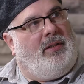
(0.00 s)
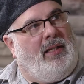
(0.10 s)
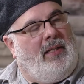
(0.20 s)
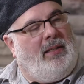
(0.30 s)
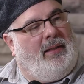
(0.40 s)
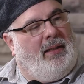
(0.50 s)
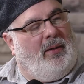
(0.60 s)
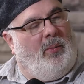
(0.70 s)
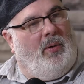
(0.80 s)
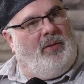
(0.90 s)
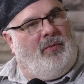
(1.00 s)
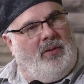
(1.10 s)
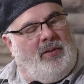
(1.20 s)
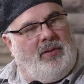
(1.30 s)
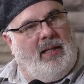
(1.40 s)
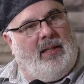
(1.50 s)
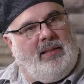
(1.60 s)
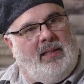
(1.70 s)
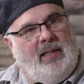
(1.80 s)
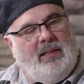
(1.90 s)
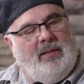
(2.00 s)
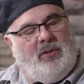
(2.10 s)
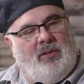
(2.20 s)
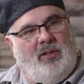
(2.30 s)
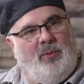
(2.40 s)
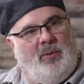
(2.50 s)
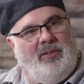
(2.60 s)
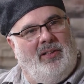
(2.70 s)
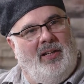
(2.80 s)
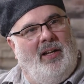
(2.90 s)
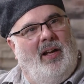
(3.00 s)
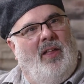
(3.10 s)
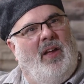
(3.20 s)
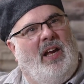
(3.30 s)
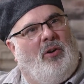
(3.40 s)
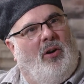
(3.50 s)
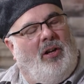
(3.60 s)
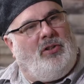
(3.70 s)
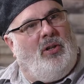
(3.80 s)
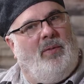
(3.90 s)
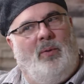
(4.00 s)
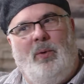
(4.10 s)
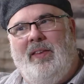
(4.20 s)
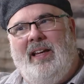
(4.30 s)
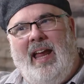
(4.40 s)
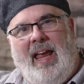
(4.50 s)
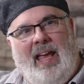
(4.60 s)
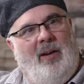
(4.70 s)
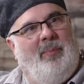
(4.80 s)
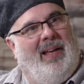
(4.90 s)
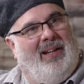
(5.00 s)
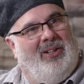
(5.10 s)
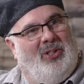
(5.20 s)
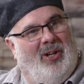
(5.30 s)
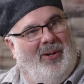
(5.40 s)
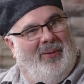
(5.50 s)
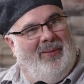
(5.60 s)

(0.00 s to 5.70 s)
season, I think it was, first or second season of Strange New Worlds, they crossed over with an animated show.